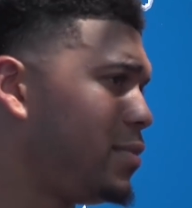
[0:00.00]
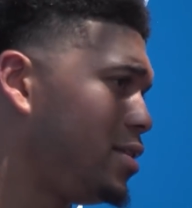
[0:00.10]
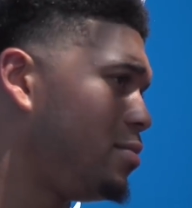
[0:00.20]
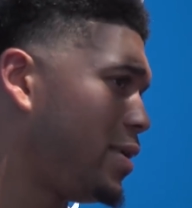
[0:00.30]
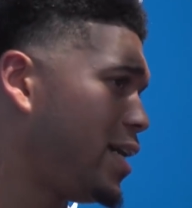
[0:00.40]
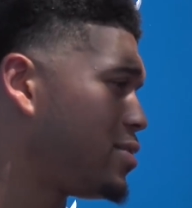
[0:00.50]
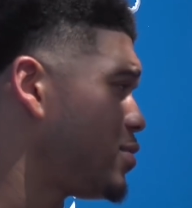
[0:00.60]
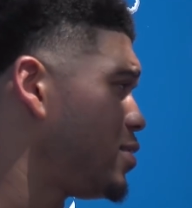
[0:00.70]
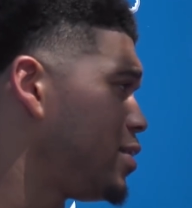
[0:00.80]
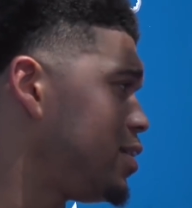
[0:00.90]
he demands
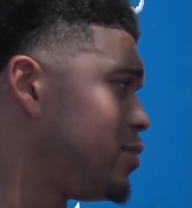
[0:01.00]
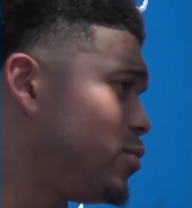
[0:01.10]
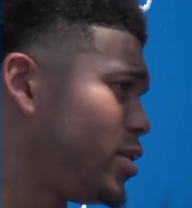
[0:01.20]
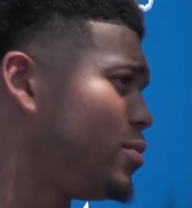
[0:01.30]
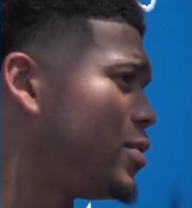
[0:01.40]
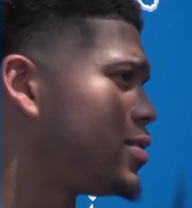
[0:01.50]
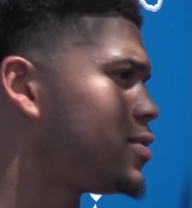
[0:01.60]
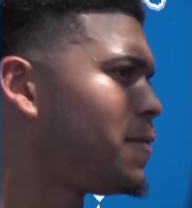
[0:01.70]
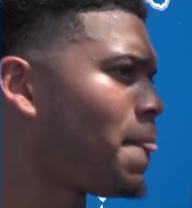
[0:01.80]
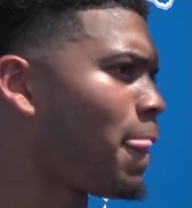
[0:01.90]
what he
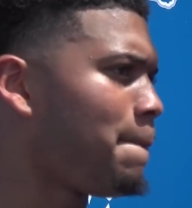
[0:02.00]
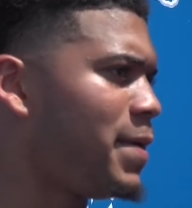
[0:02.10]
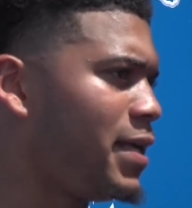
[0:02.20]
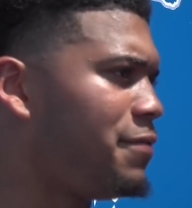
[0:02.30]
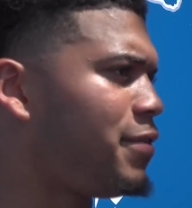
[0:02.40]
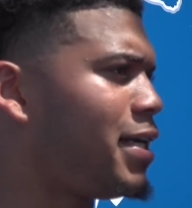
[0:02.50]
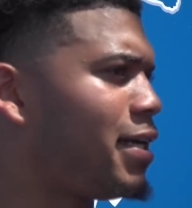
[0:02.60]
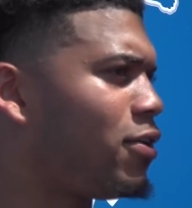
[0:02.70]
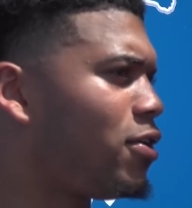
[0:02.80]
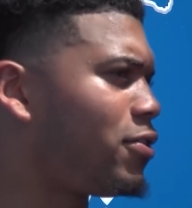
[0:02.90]
wants. And I feel
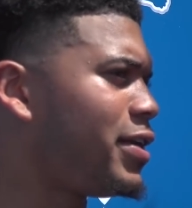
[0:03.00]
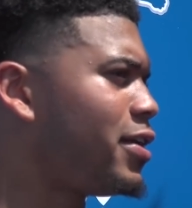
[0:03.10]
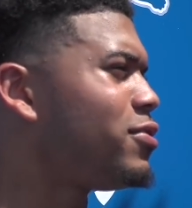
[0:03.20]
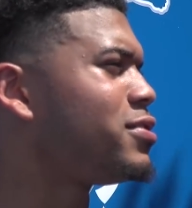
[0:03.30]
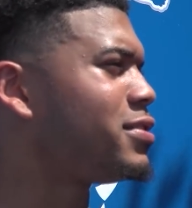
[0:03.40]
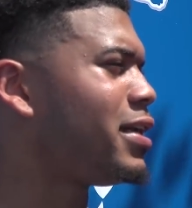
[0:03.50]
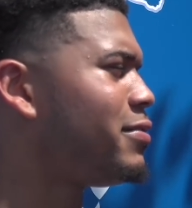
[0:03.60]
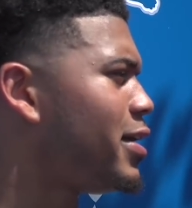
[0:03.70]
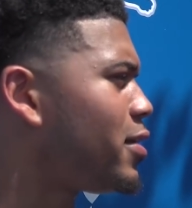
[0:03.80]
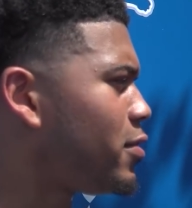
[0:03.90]
like all great coaches
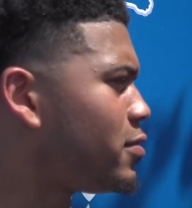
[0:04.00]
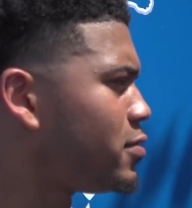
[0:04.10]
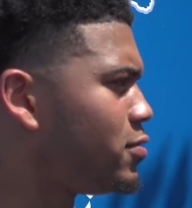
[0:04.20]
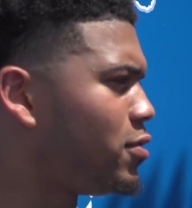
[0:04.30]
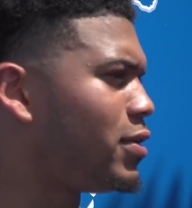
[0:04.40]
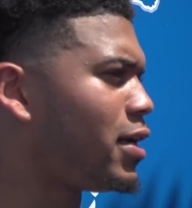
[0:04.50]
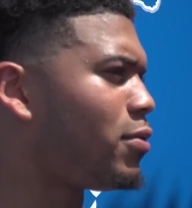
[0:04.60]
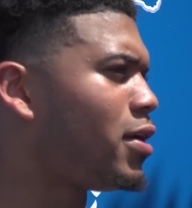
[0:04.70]
have that, you know, that